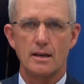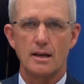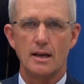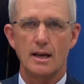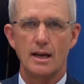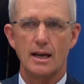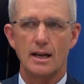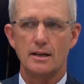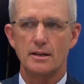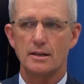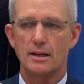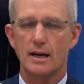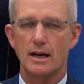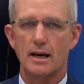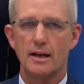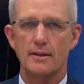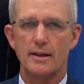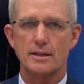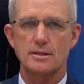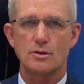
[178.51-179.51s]
And
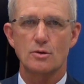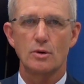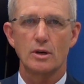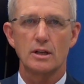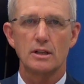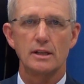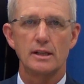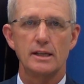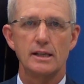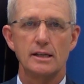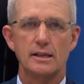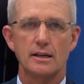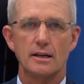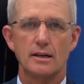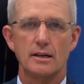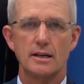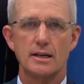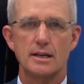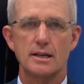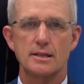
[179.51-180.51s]
that's quickly
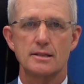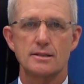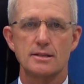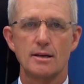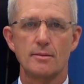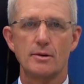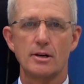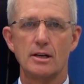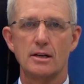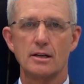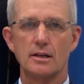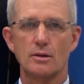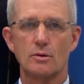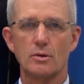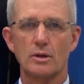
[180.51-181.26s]
exhibited and